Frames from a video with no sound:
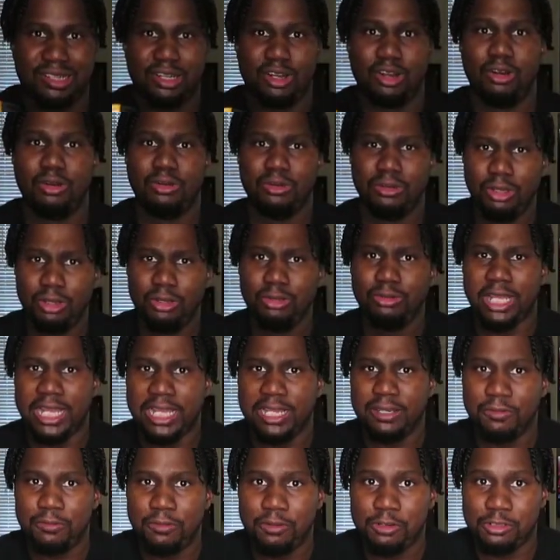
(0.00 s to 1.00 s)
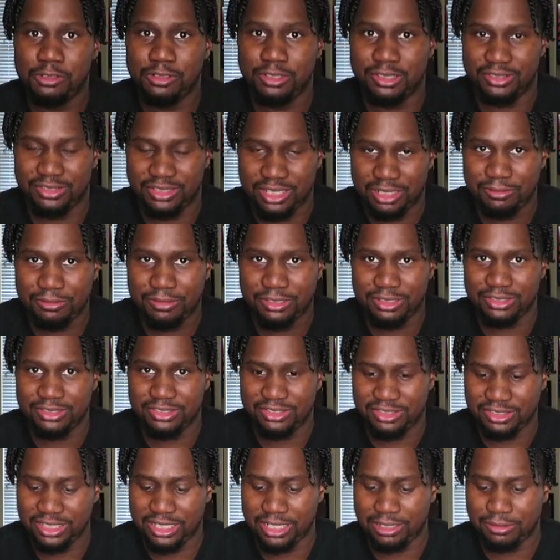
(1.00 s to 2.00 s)
Who like ones? I
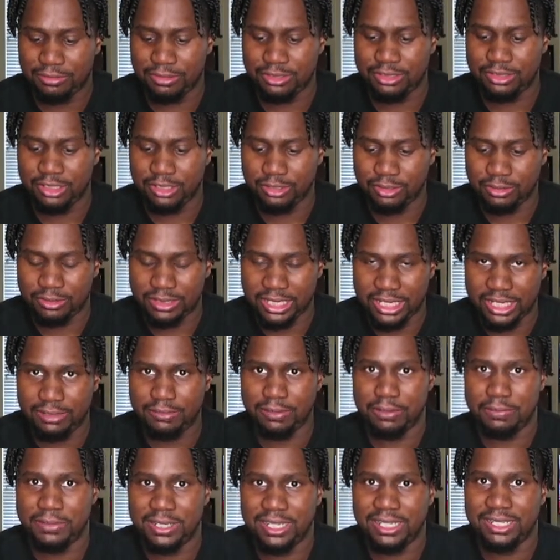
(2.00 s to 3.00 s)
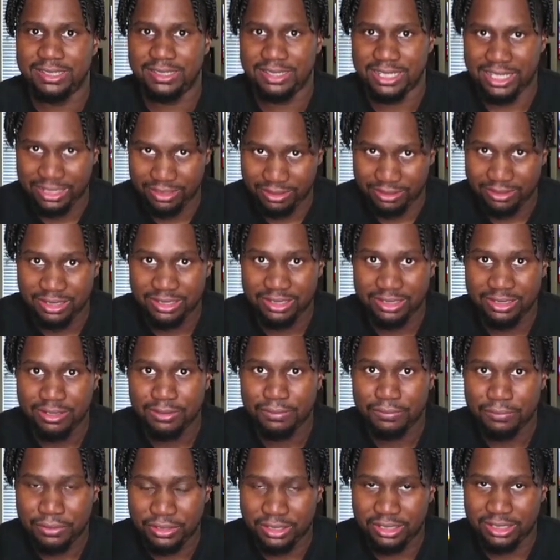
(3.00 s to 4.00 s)
wanna know everybody like
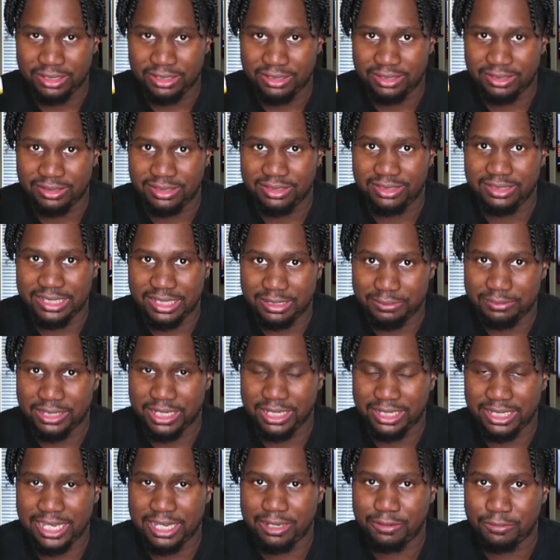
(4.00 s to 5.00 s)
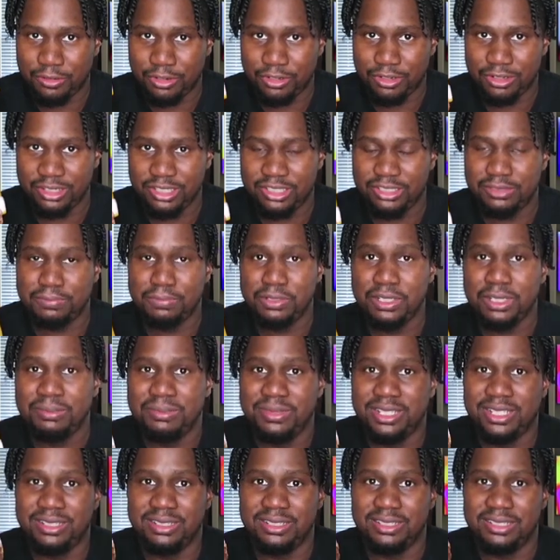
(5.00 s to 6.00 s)
if y'all like ones, put them
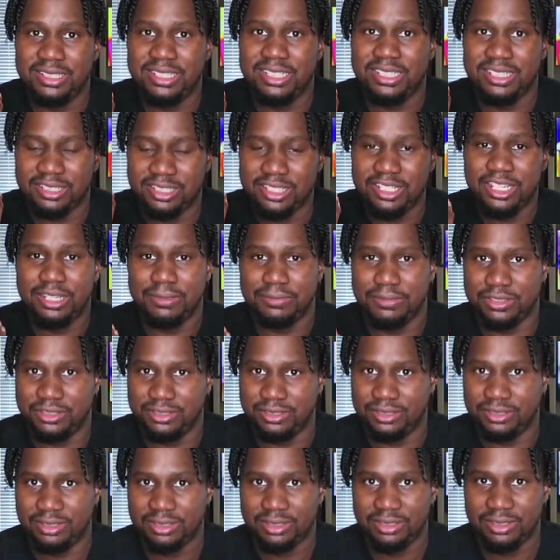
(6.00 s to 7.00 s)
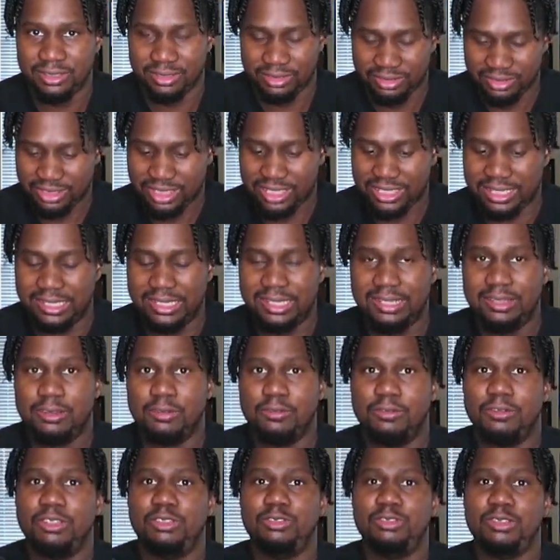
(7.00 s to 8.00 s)
in the comments. Say,
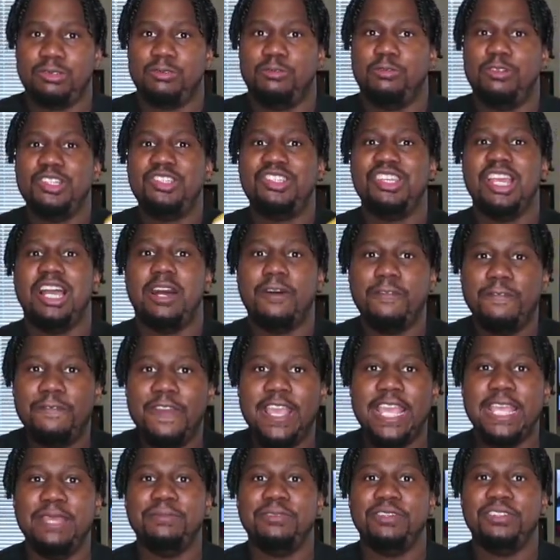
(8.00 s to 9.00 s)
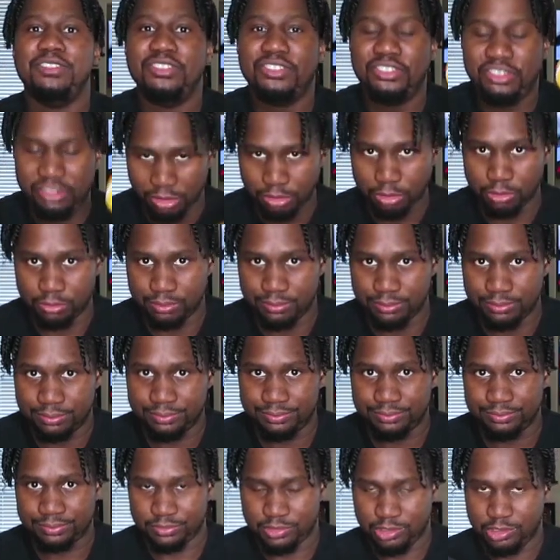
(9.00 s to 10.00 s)
what's y'all favorite shoe?
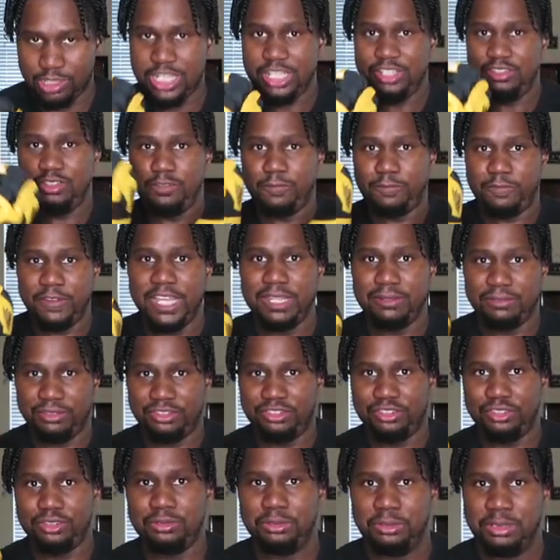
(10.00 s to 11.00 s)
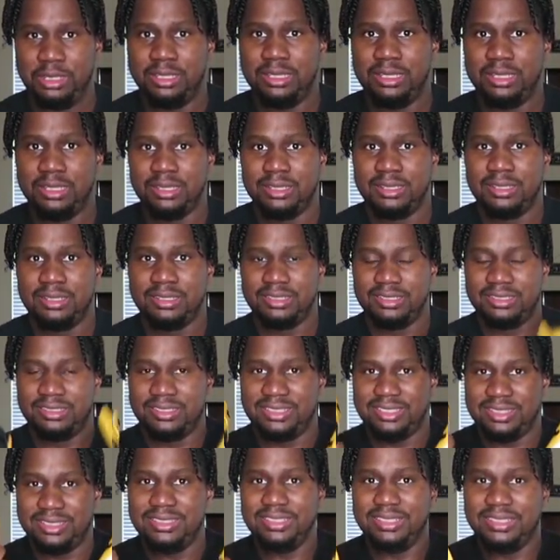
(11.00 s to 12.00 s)
What is your favorite shoe?
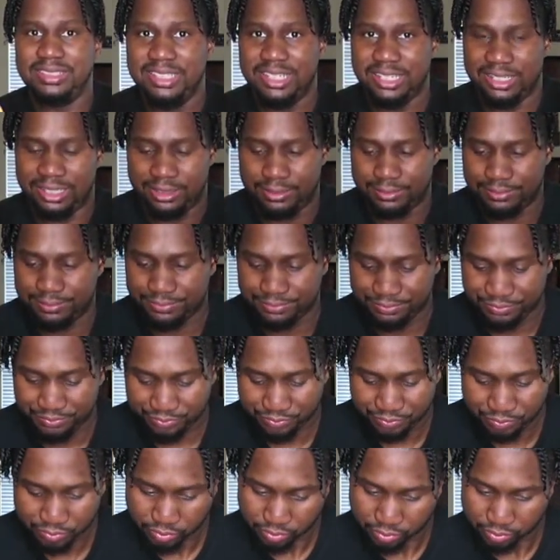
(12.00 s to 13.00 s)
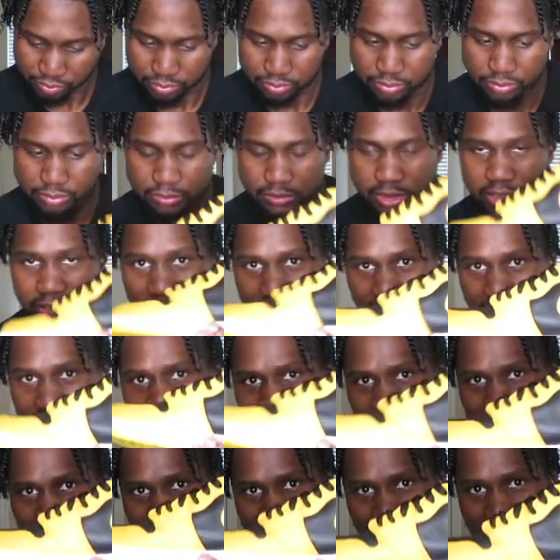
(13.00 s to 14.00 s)
Yeah.
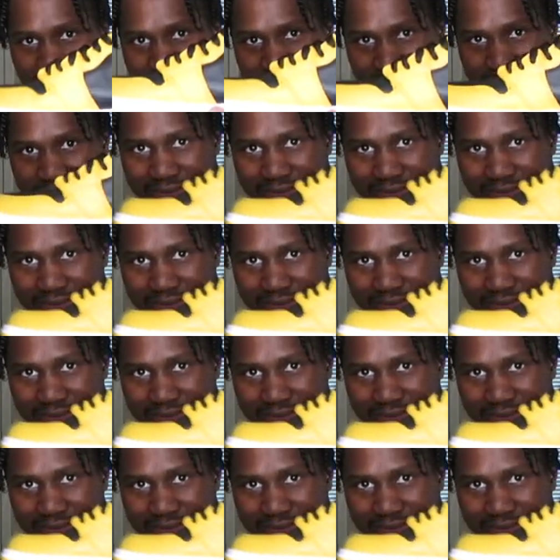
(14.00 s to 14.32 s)
These,